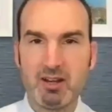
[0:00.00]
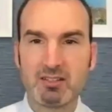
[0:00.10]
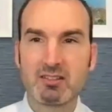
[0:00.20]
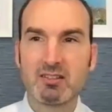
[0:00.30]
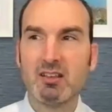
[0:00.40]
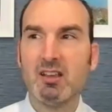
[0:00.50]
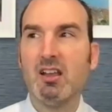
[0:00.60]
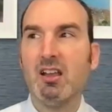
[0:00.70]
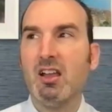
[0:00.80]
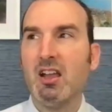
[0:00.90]
And it's
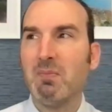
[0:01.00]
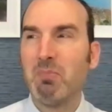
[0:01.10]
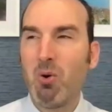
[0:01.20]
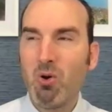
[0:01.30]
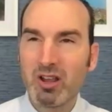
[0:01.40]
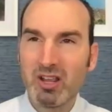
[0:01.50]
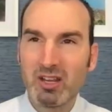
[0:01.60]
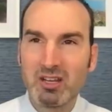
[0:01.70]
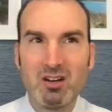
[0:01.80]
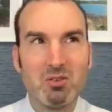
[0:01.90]

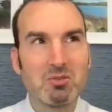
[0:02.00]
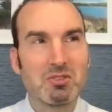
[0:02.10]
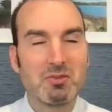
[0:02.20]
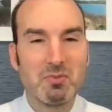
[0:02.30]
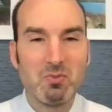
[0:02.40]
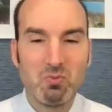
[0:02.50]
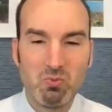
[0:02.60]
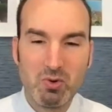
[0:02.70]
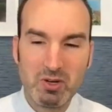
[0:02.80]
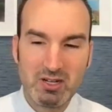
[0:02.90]
important, you know,
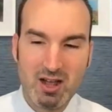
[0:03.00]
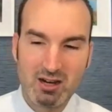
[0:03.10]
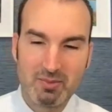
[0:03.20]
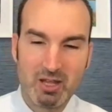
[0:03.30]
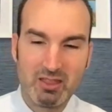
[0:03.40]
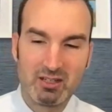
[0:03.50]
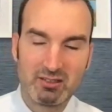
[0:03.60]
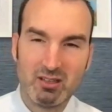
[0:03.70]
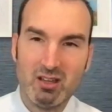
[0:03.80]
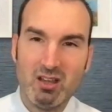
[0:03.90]
when we talk about
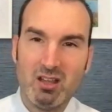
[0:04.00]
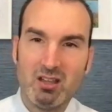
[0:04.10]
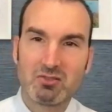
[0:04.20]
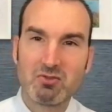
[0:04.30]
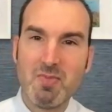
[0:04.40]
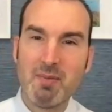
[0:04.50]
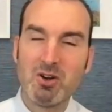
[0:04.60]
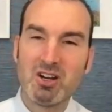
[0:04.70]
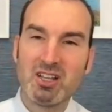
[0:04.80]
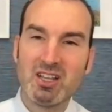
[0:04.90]
this, it's
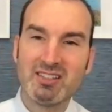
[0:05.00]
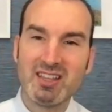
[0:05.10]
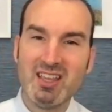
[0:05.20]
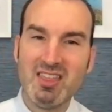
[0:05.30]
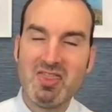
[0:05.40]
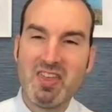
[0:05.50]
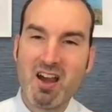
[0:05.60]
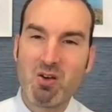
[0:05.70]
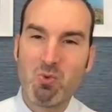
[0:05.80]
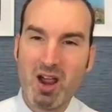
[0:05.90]
remember it's in
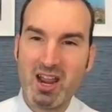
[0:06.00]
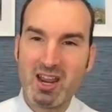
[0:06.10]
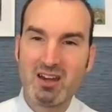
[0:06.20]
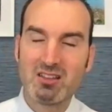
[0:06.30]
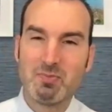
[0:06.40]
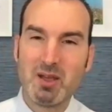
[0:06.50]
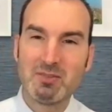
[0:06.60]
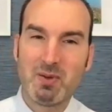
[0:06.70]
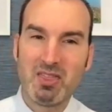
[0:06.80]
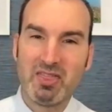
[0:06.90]
their way and it's
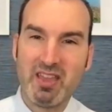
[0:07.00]
based upon